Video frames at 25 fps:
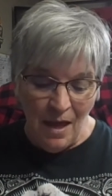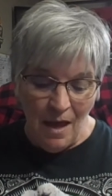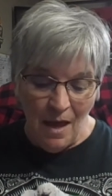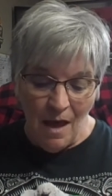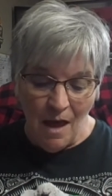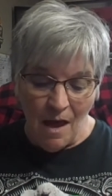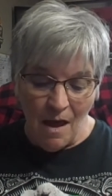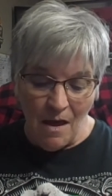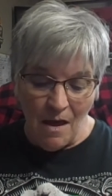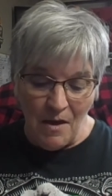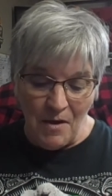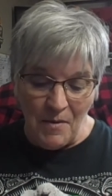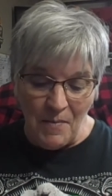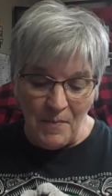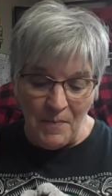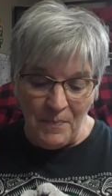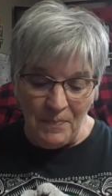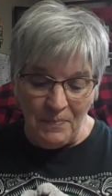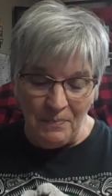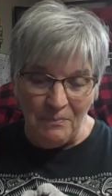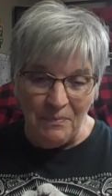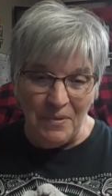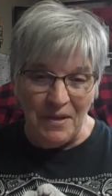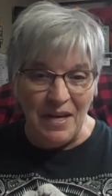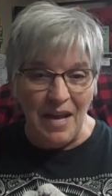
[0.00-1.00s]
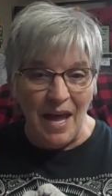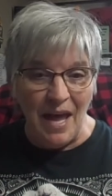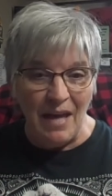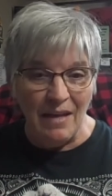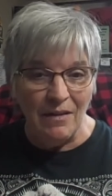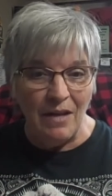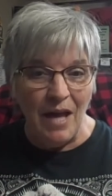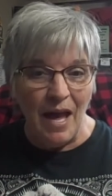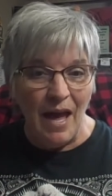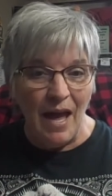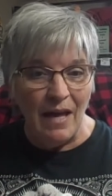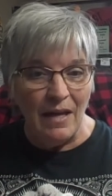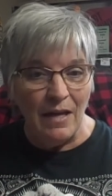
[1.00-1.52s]
but
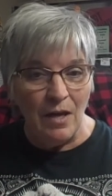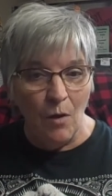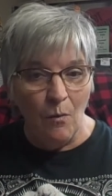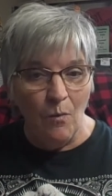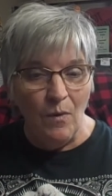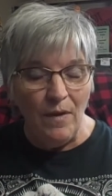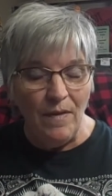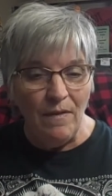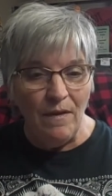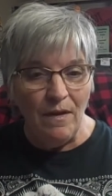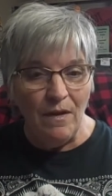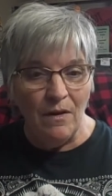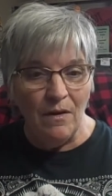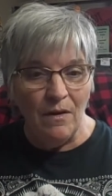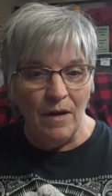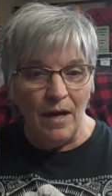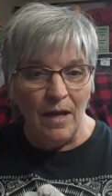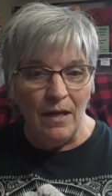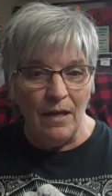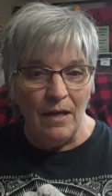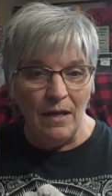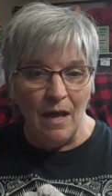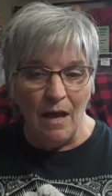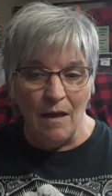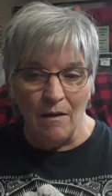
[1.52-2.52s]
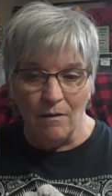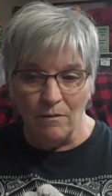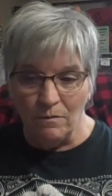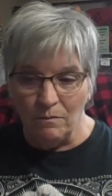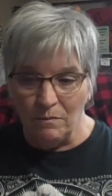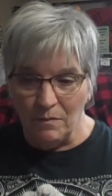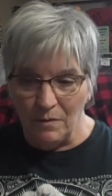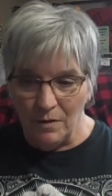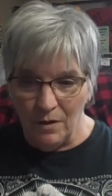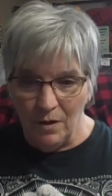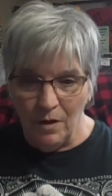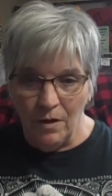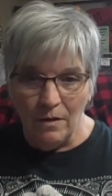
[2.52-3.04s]
I go in there and I'll
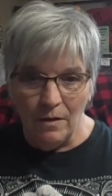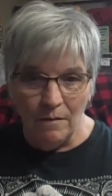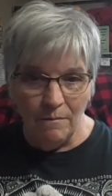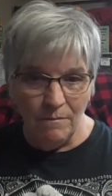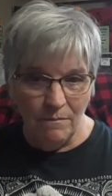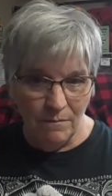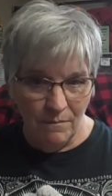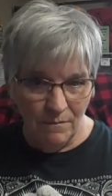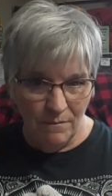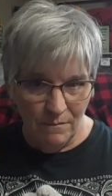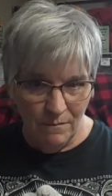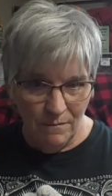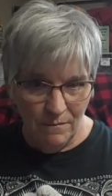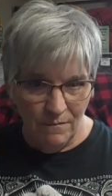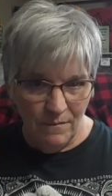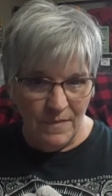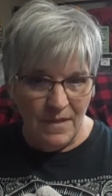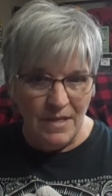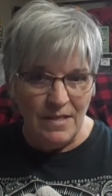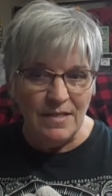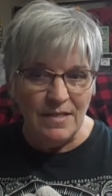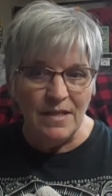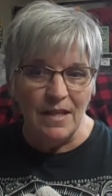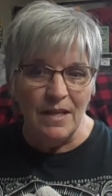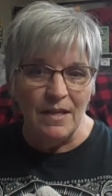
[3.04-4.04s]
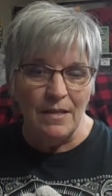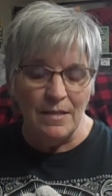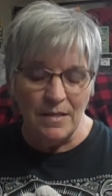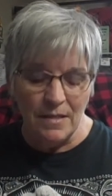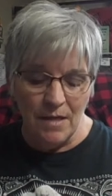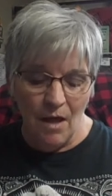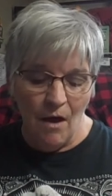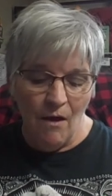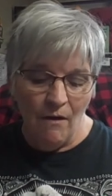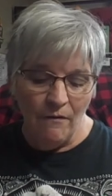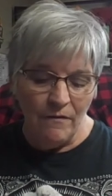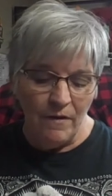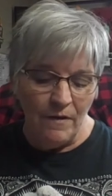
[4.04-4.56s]
cut these things
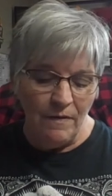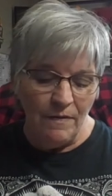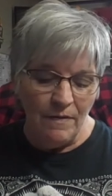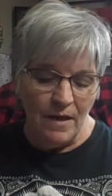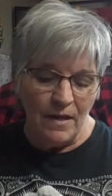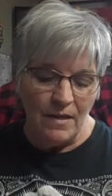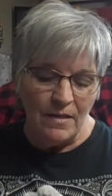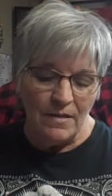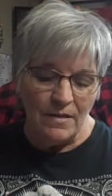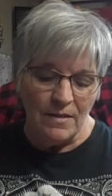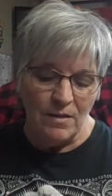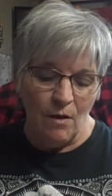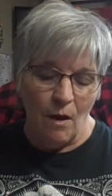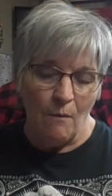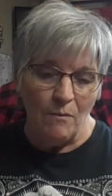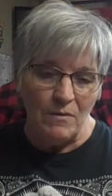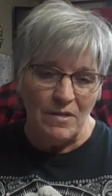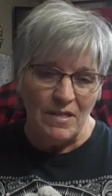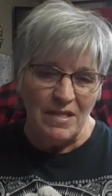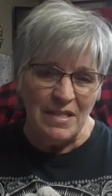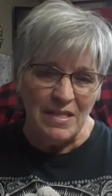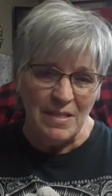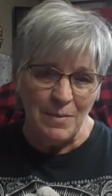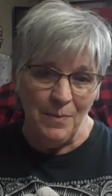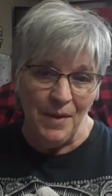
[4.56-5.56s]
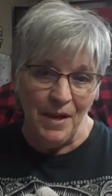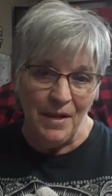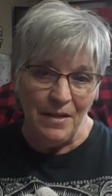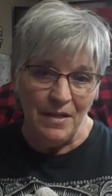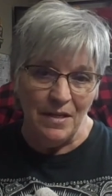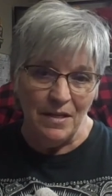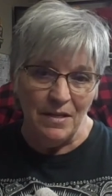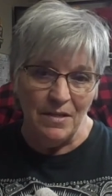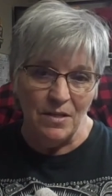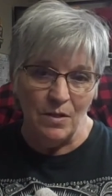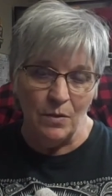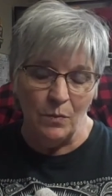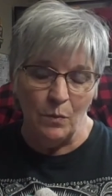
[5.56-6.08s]
off and things. So I was explaining
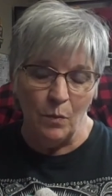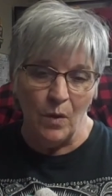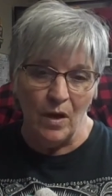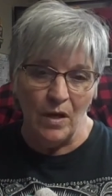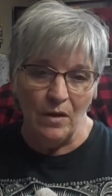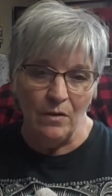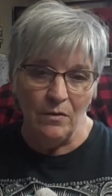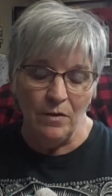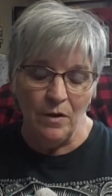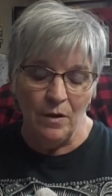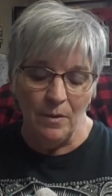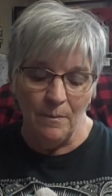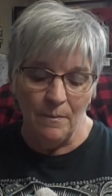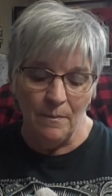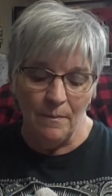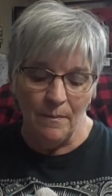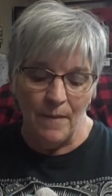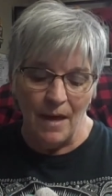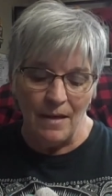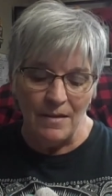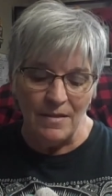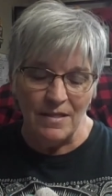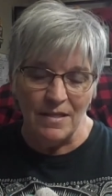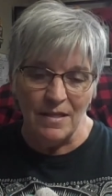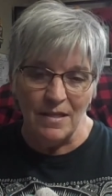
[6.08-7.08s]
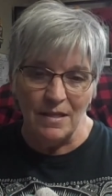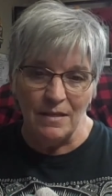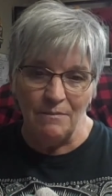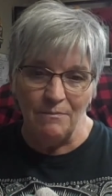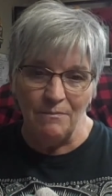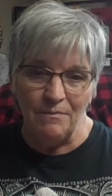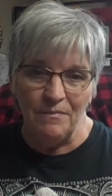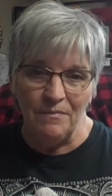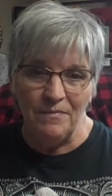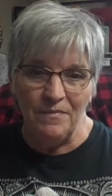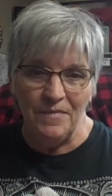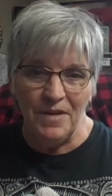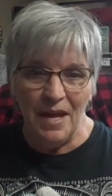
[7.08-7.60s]
to William, I said,
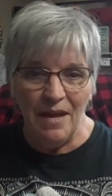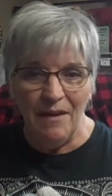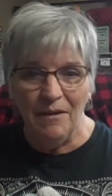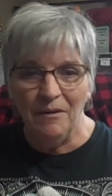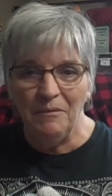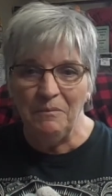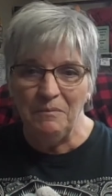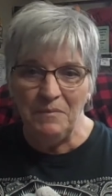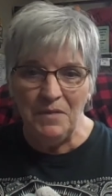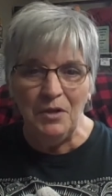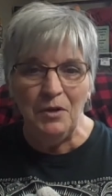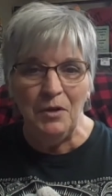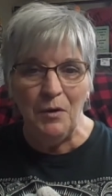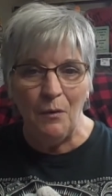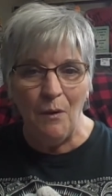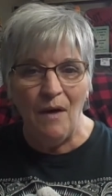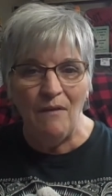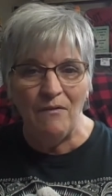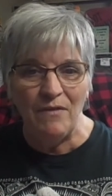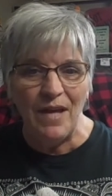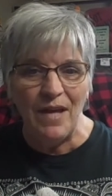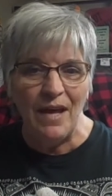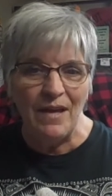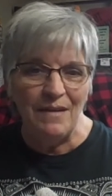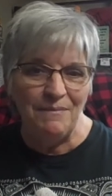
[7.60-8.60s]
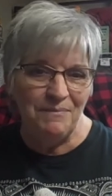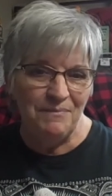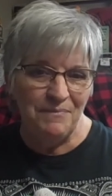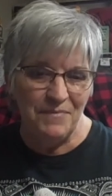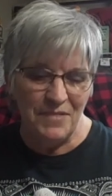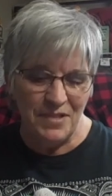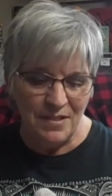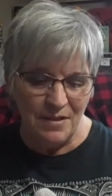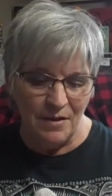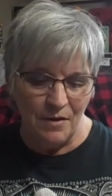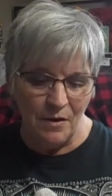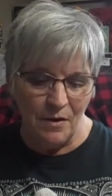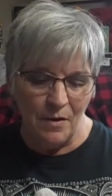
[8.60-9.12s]
yeah, you know, I've got
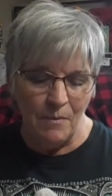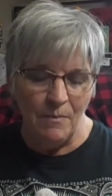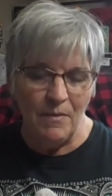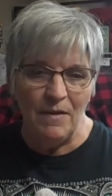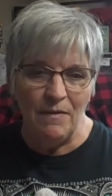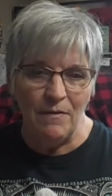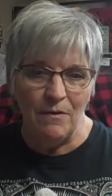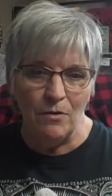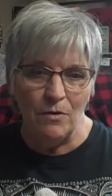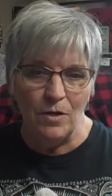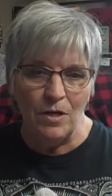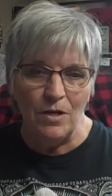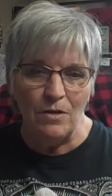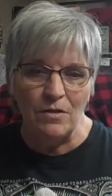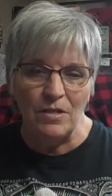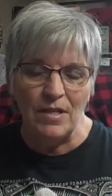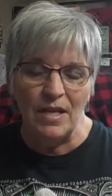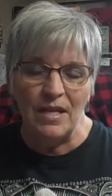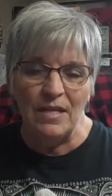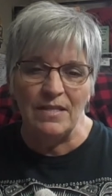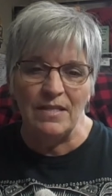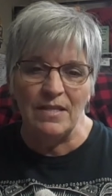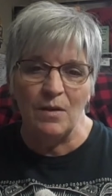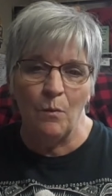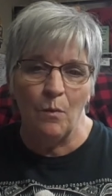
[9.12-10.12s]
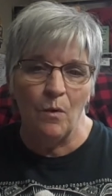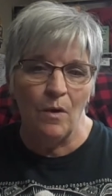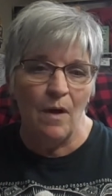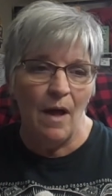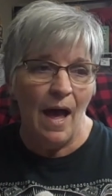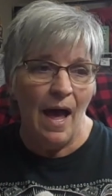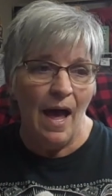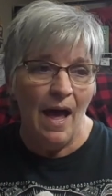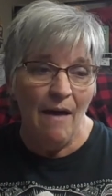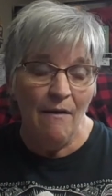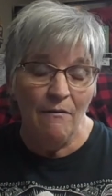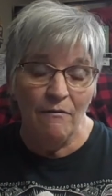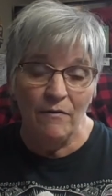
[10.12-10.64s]
some and they're used. He said, well,
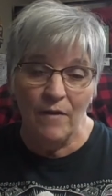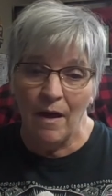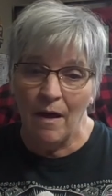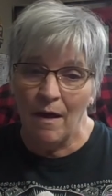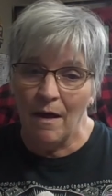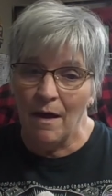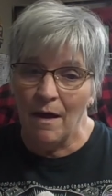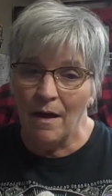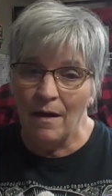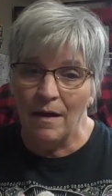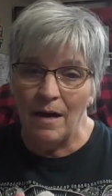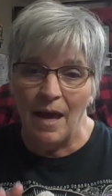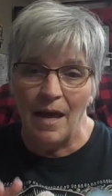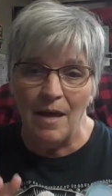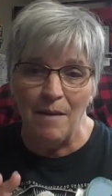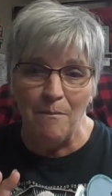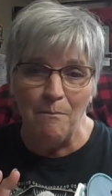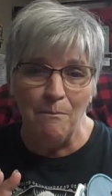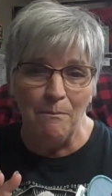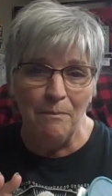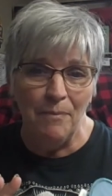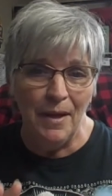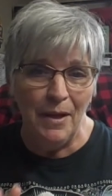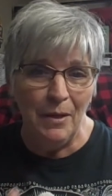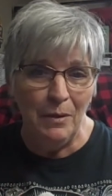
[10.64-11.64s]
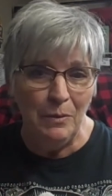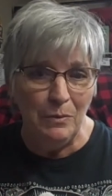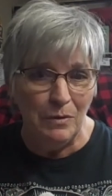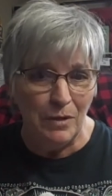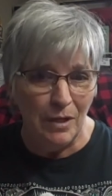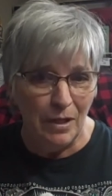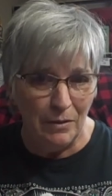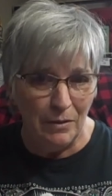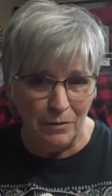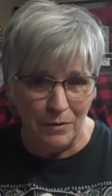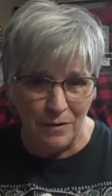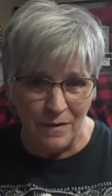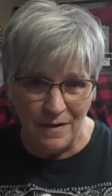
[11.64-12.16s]
I've got a
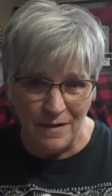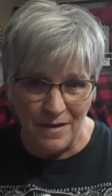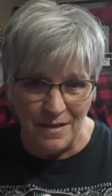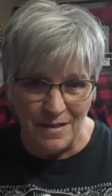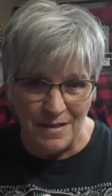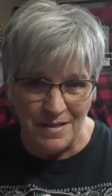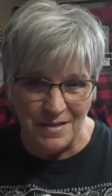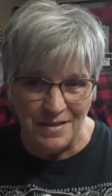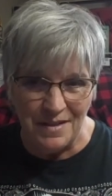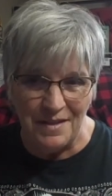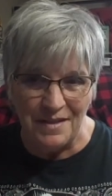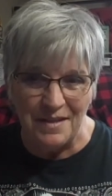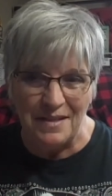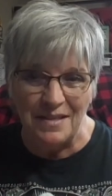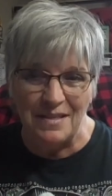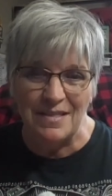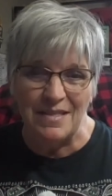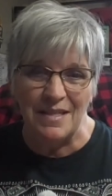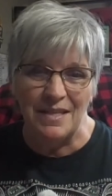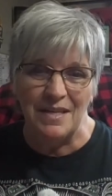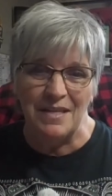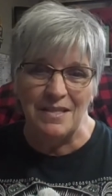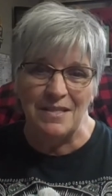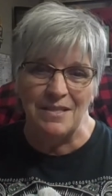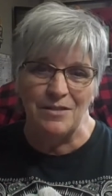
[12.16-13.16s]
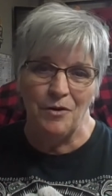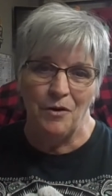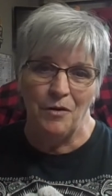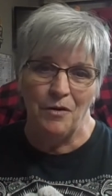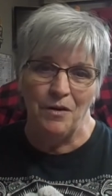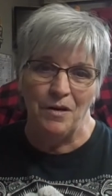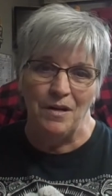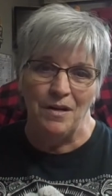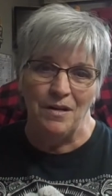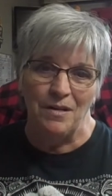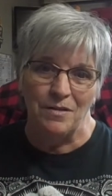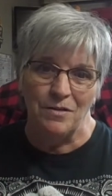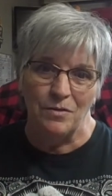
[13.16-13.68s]
boatload of these things. And he started
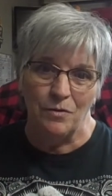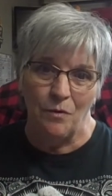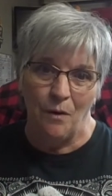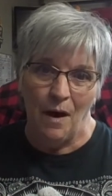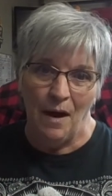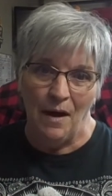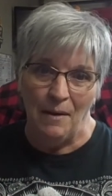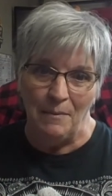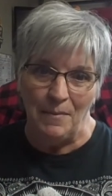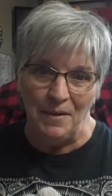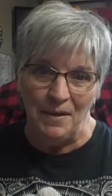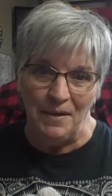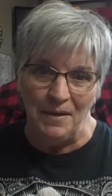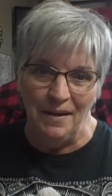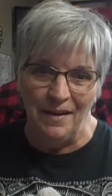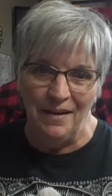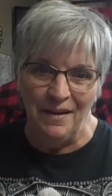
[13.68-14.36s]
describing.